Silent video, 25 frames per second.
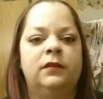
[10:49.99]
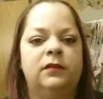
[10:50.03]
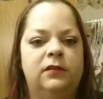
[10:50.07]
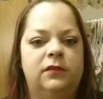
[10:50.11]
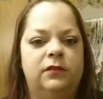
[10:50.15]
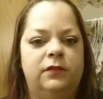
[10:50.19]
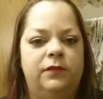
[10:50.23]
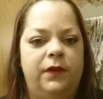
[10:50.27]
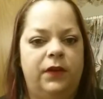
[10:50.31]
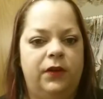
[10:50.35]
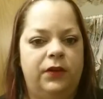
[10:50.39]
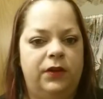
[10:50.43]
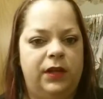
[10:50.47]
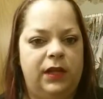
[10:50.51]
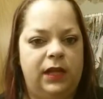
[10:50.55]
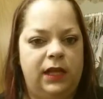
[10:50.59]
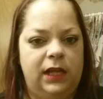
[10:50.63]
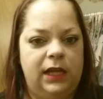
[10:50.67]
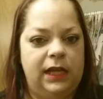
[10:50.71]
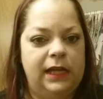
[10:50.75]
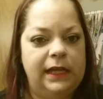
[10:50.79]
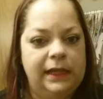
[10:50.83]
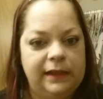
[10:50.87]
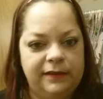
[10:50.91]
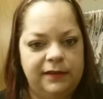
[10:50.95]
It's
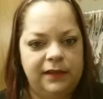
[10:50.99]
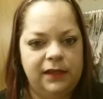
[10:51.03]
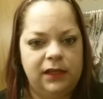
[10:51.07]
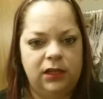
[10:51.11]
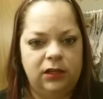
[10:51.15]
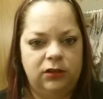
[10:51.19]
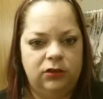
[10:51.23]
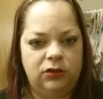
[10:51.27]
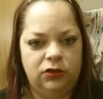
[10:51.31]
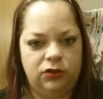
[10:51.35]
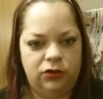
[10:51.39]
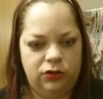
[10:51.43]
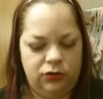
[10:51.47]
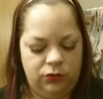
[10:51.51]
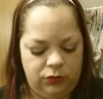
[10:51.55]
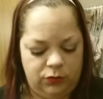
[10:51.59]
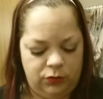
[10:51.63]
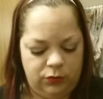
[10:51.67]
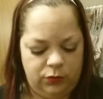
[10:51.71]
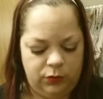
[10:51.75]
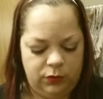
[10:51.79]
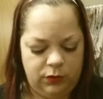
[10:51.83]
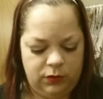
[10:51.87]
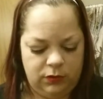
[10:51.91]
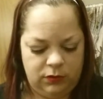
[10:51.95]
very easy to
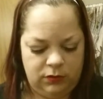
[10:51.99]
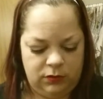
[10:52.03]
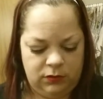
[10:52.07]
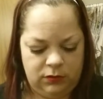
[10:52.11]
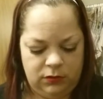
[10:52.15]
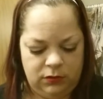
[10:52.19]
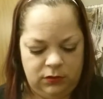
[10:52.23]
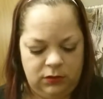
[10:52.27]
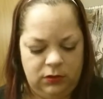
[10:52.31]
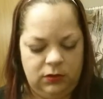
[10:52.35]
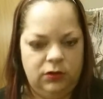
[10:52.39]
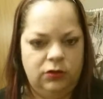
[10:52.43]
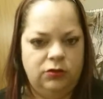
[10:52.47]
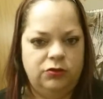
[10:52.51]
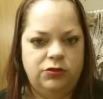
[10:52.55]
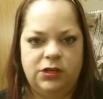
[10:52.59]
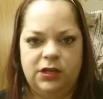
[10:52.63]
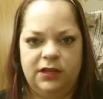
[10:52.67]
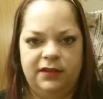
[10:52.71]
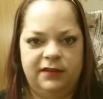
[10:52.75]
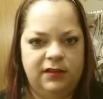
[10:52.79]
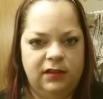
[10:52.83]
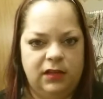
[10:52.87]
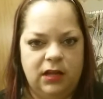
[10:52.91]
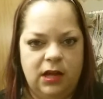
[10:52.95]
do.
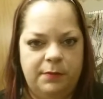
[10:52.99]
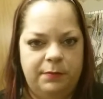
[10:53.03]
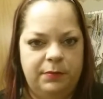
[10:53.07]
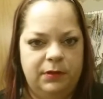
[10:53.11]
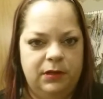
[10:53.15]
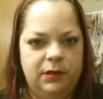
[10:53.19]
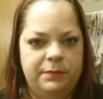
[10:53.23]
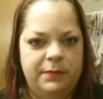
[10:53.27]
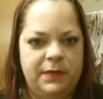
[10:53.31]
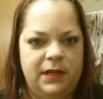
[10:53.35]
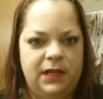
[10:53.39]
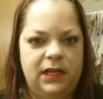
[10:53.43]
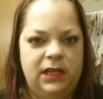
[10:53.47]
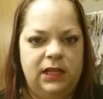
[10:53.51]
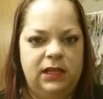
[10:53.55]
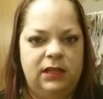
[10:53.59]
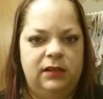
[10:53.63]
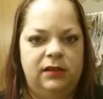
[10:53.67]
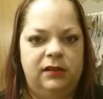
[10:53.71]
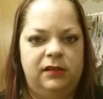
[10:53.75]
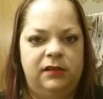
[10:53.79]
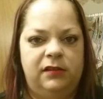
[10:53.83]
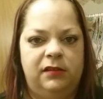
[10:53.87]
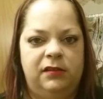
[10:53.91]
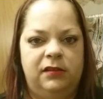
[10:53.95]
Just a couple of
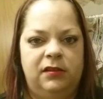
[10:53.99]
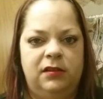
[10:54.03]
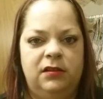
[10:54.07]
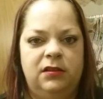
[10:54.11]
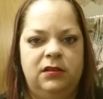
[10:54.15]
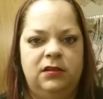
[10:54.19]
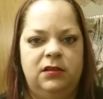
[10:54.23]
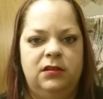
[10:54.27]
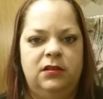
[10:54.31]
minutes.